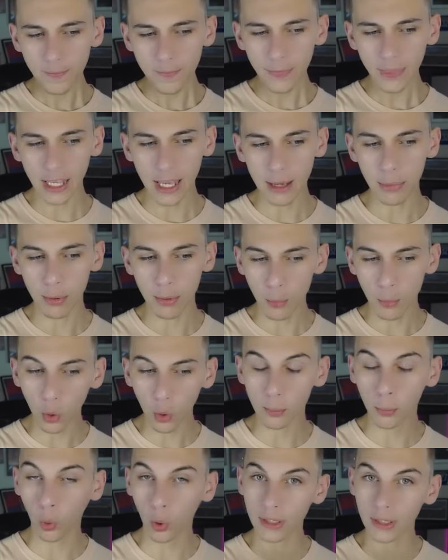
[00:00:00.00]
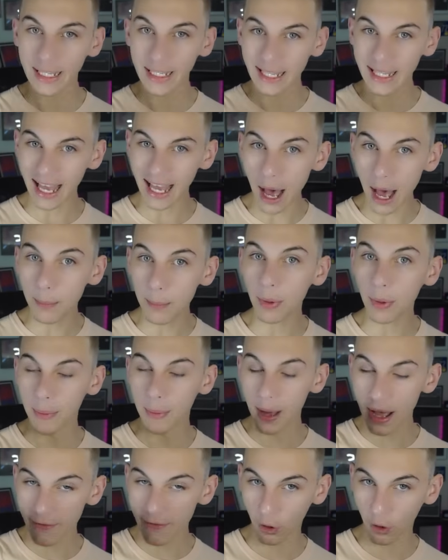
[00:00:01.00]
But more importantly, up above
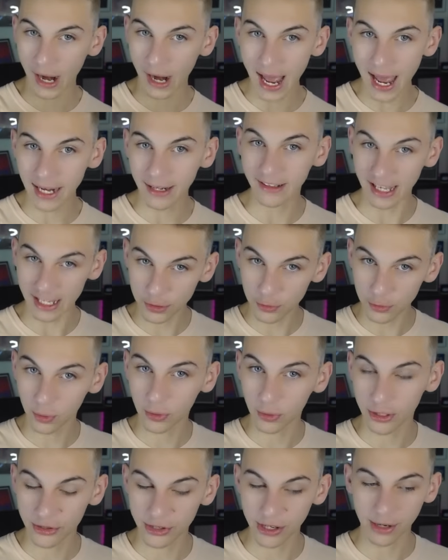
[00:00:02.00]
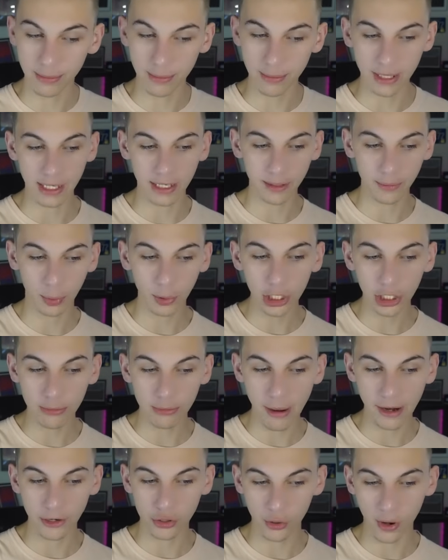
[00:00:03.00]
our head, that's where there's going to be a pretty good
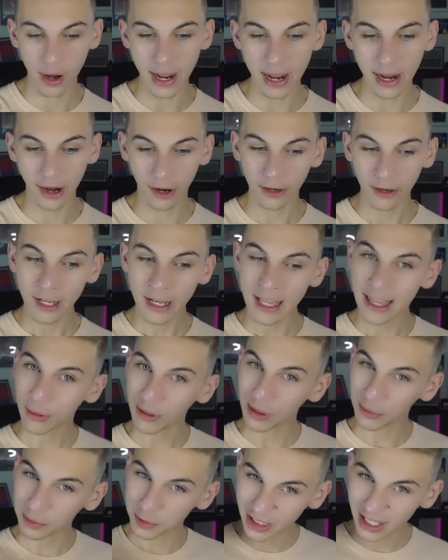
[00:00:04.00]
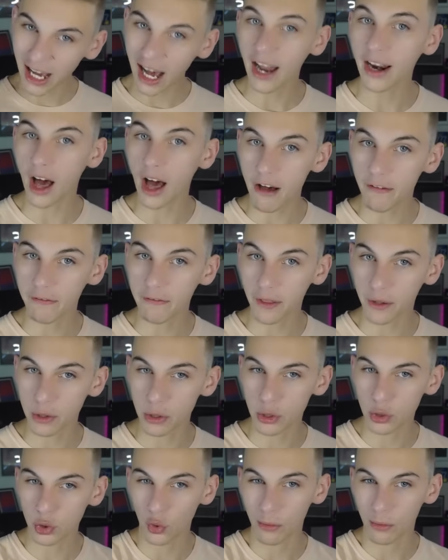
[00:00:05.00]
amount of dry air that will help to cut off
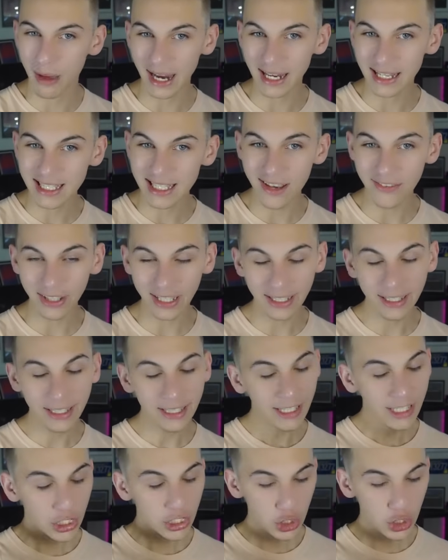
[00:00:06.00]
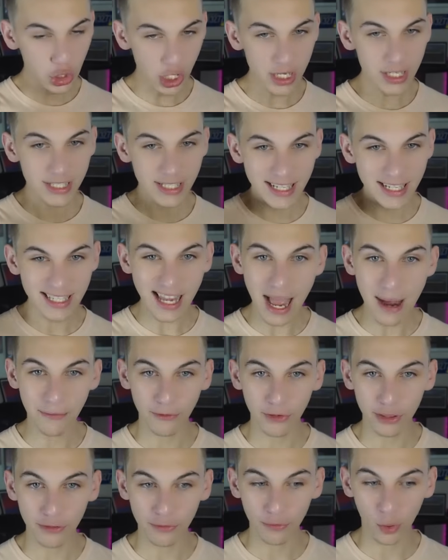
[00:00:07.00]
thunderstorm activity just in time for
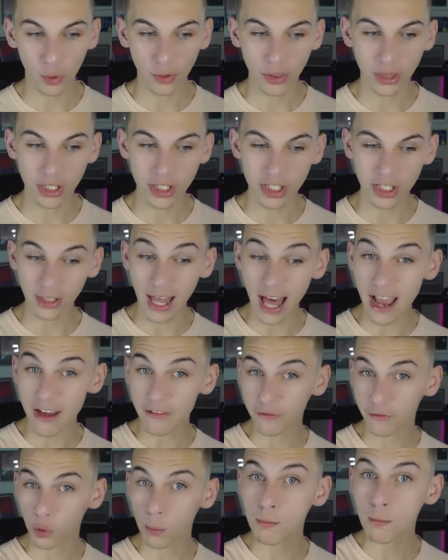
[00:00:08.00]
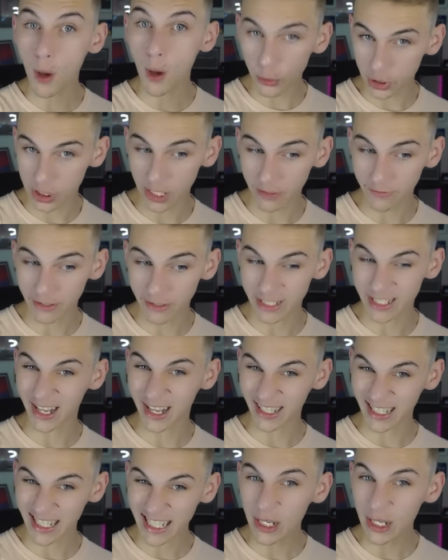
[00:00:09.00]
the 4th of July for most of us. Now,
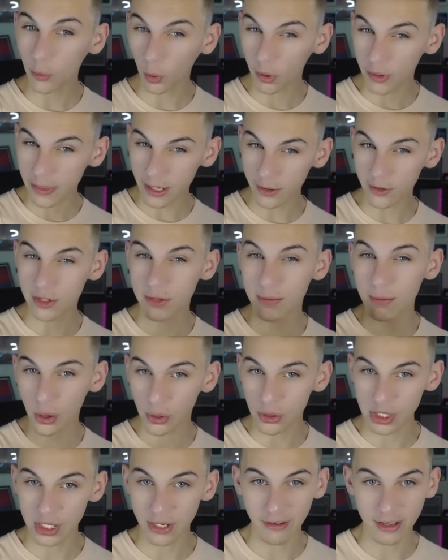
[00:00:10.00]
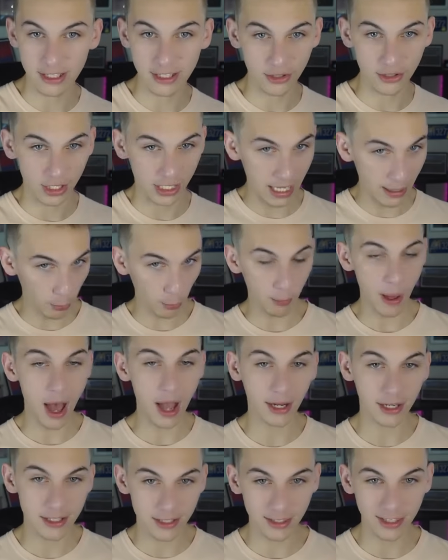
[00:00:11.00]
the key word there is most of us. There's a couple
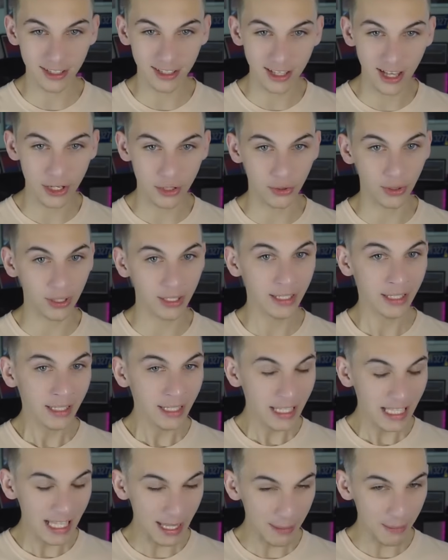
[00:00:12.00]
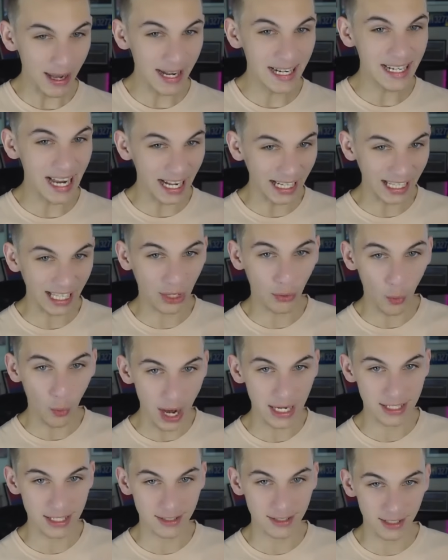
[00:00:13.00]
pockets of the country that might not get
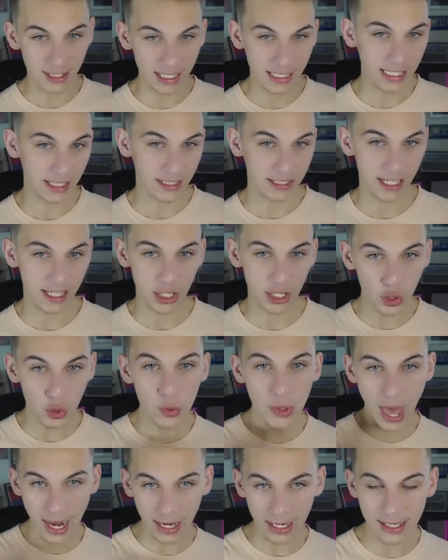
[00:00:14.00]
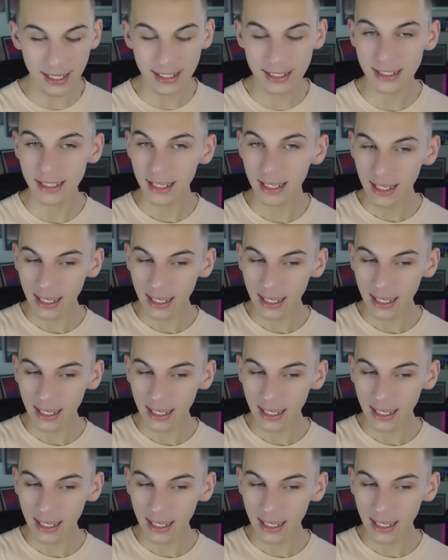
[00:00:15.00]
quite as lucky. I'll tell you who that is